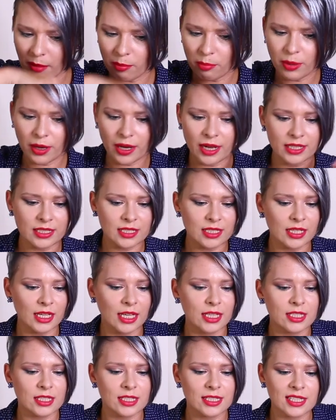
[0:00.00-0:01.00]
But
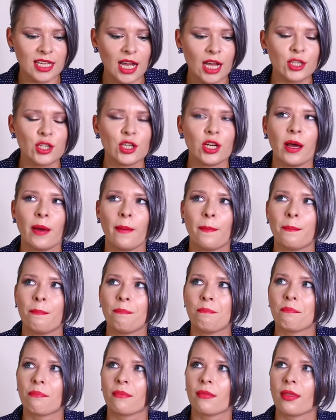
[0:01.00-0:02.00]
it's such a
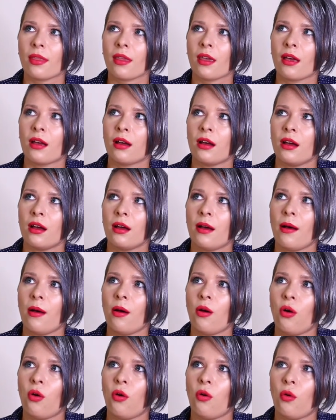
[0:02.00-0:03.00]

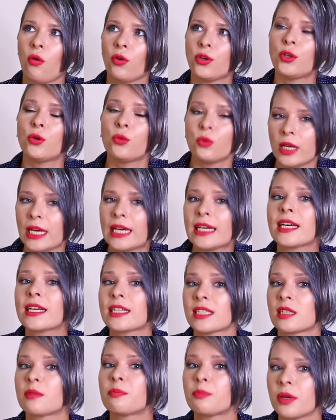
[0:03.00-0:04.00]
unique
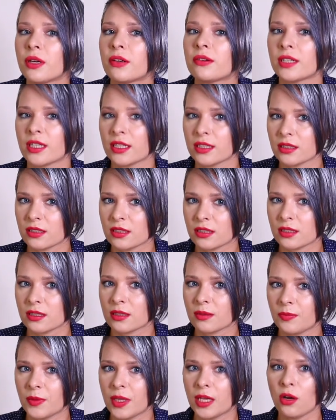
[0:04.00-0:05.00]

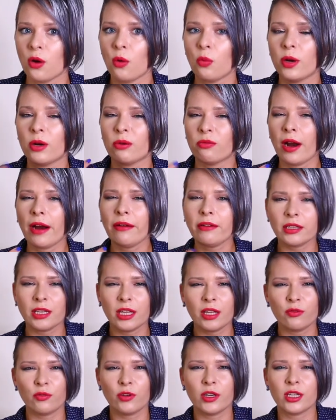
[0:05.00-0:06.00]
experience. You know, we
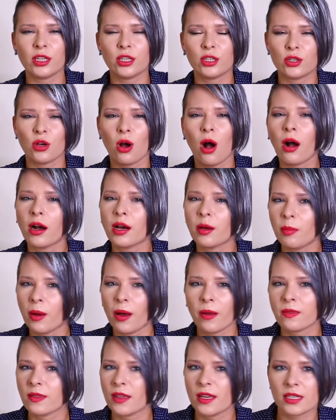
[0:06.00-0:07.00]
rarely really talk
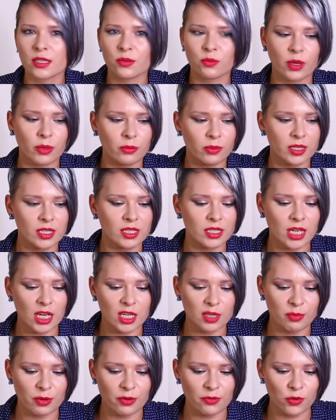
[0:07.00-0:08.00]
about this when we
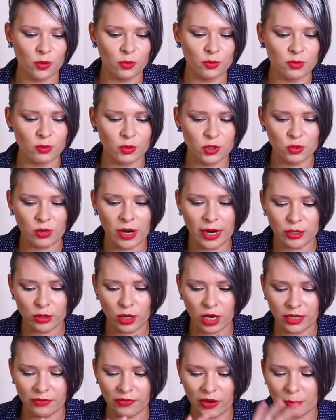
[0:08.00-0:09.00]
discuss perfumes. We try to
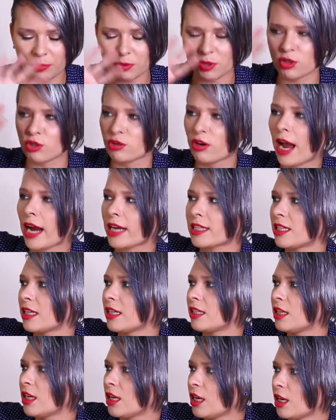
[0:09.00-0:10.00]
kind of abstract
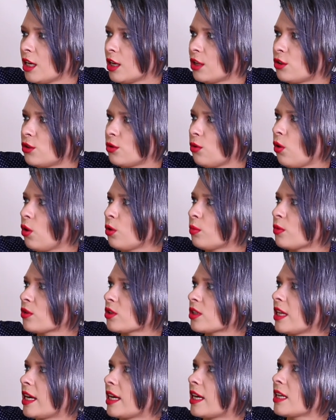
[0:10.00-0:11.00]
it to
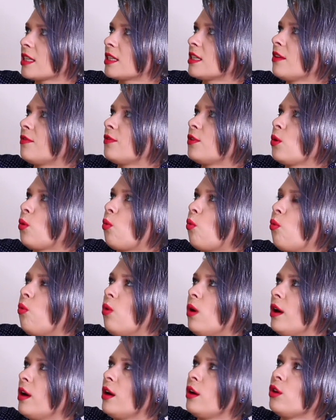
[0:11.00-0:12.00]
almost like as if you
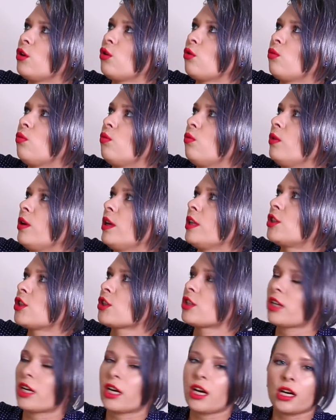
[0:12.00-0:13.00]
you eat
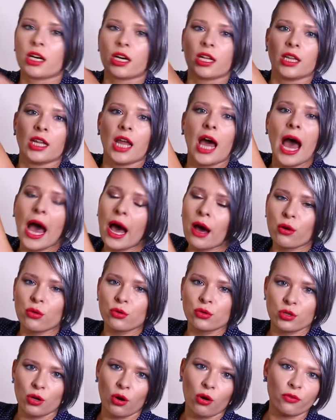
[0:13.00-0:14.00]
just like a
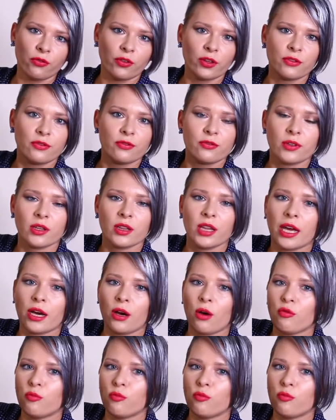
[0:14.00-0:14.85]
cloud of, of like